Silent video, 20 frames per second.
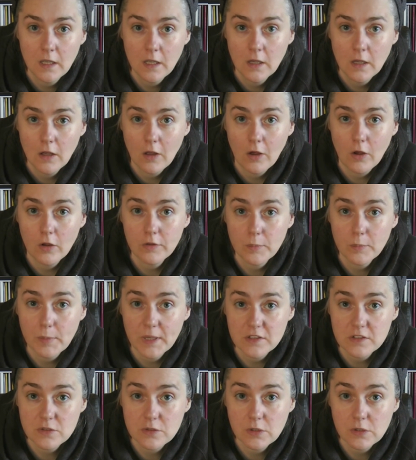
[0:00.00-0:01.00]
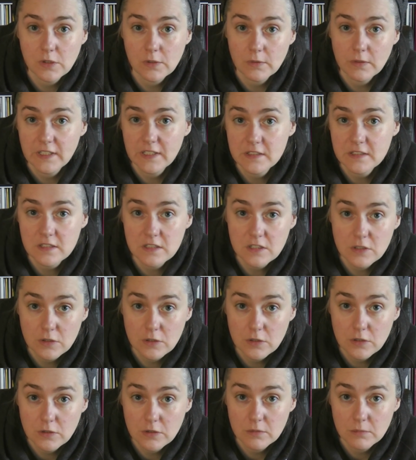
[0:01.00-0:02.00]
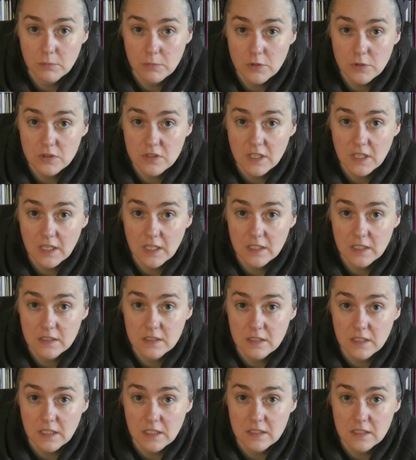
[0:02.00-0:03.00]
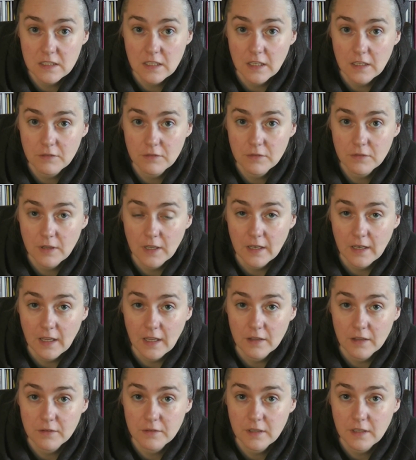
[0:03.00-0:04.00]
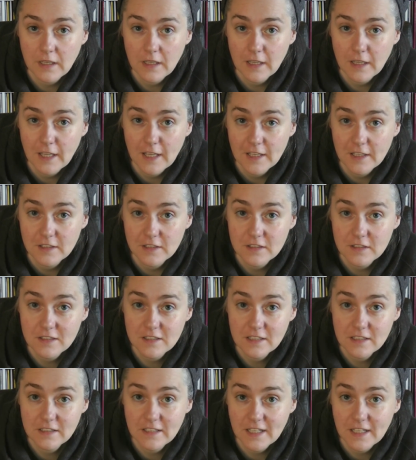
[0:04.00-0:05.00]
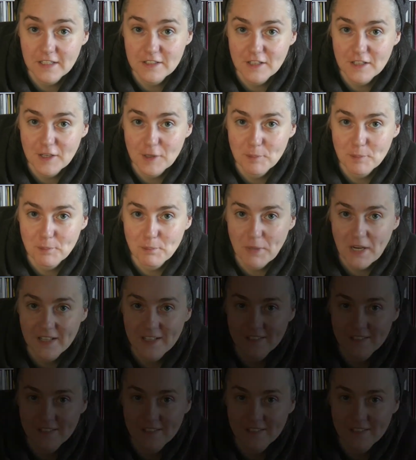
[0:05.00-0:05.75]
All the best to you. Listen to good music, stay safe and healthy. Until next time, bye.